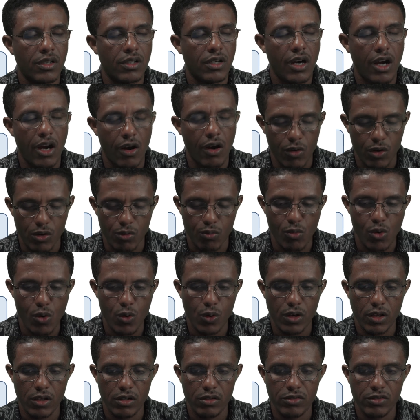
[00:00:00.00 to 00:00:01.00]
our
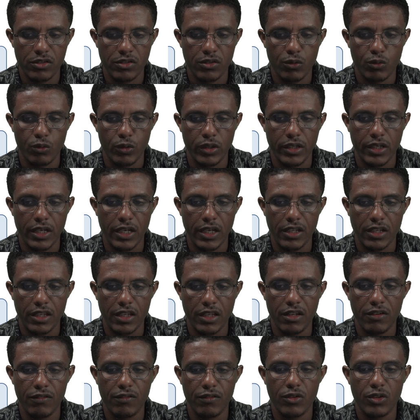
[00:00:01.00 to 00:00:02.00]
models, we can
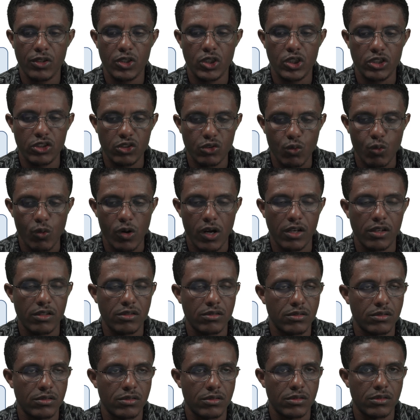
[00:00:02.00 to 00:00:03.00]
give just one
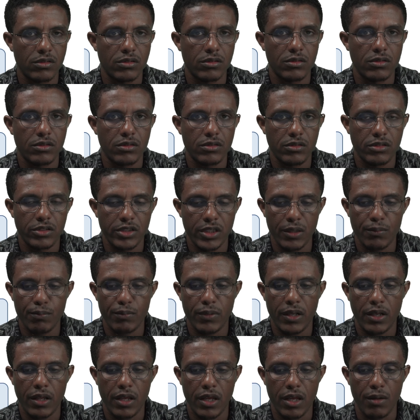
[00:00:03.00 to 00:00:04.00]

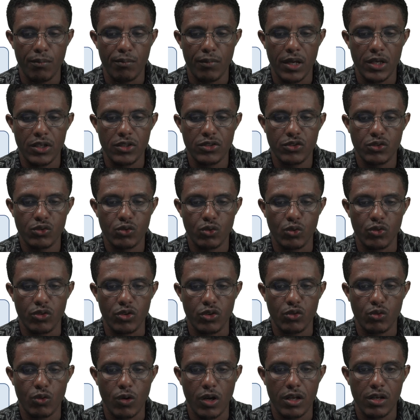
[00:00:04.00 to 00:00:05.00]
simple image to
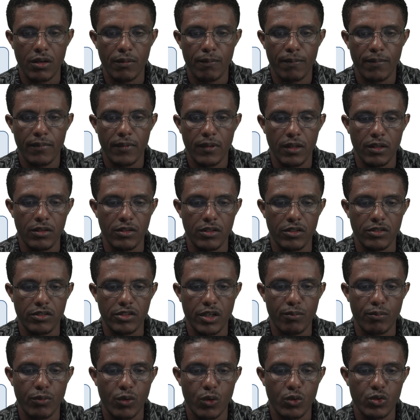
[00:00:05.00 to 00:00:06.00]
this one and the
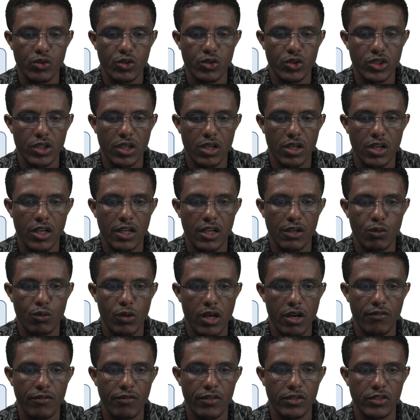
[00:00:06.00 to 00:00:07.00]
same procedure, and we
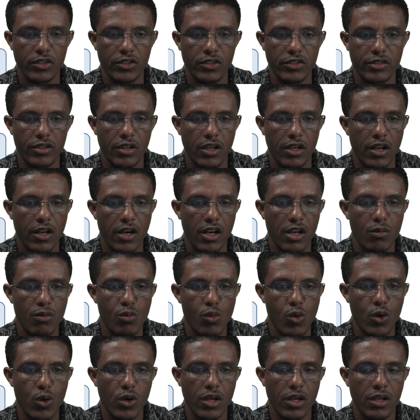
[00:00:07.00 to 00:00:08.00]
have this learning
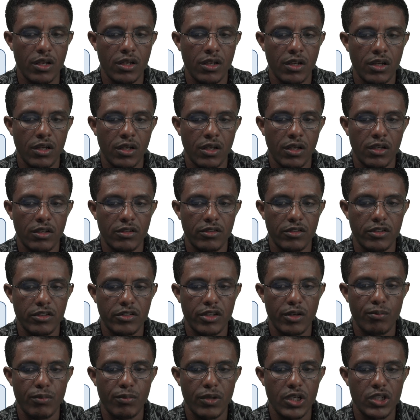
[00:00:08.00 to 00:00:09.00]
model. This
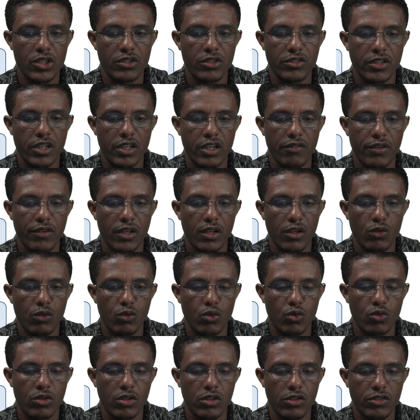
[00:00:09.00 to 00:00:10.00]
image is given
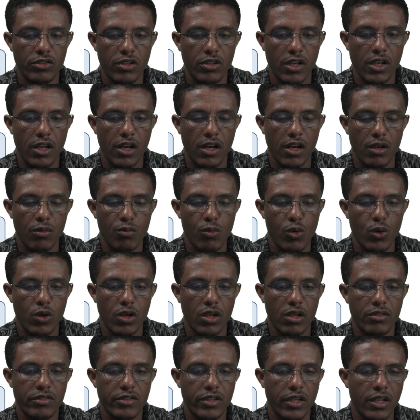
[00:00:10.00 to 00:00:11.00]
into this learning
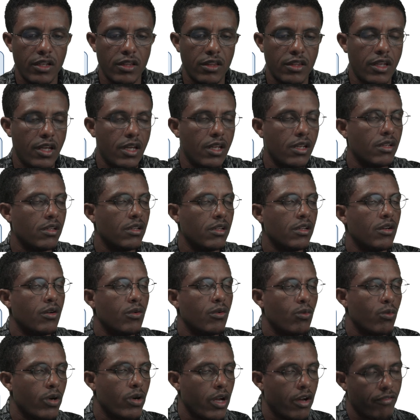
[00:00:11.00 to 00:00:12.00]
models, and then
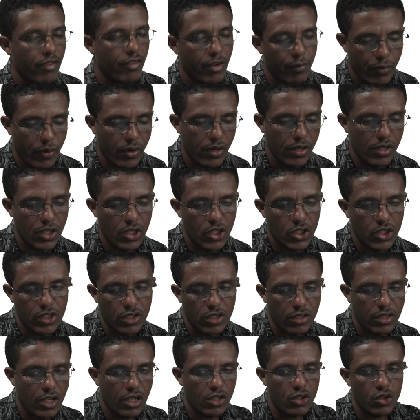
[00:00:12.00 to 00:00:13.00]
we have a
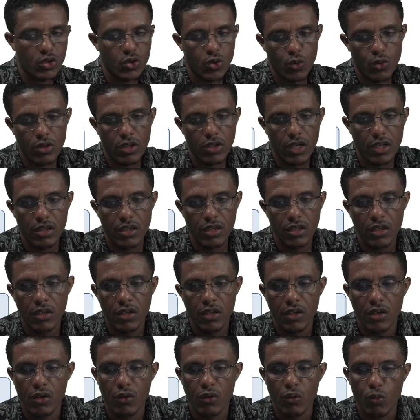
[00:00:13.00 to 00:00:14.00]
prediction that showed that
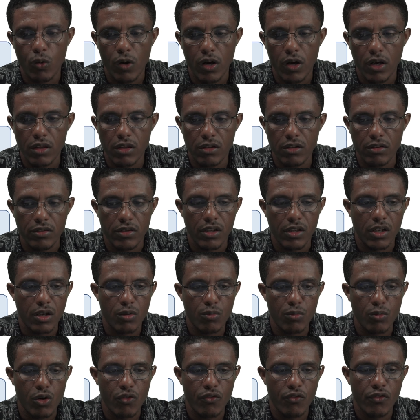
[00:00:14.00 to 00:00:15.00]
what is the
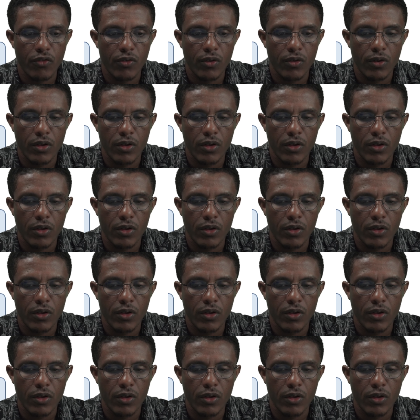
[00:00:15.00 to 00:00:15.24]
name of